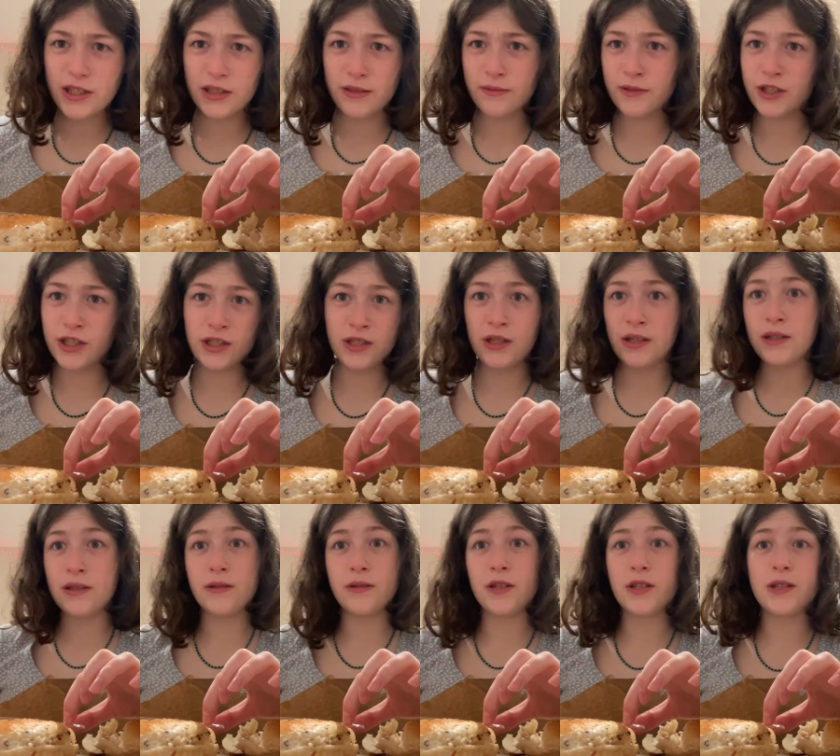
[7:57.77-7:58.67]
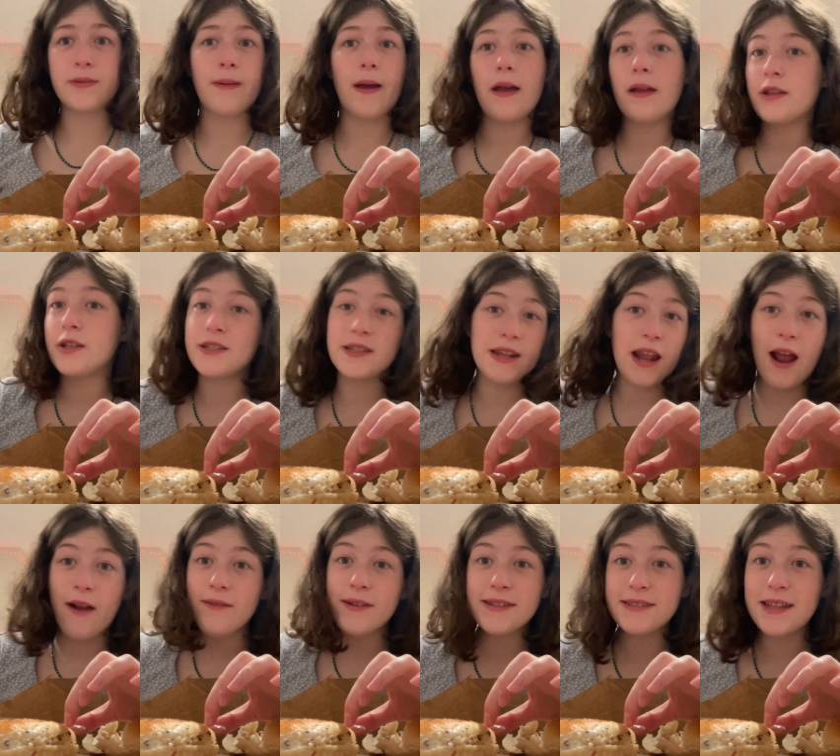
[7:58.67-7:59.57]
Just an
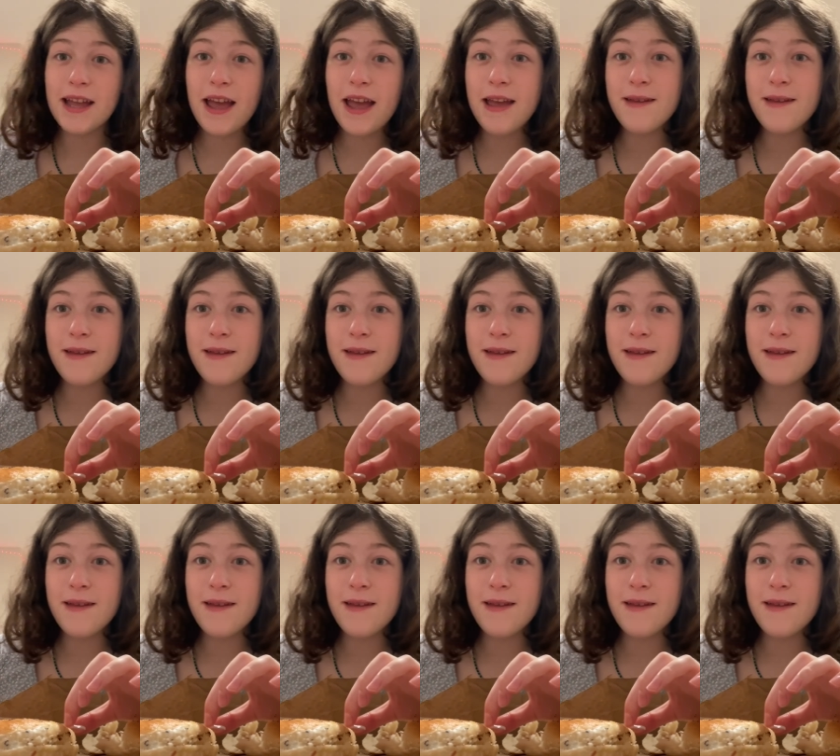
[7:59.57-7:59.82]
average day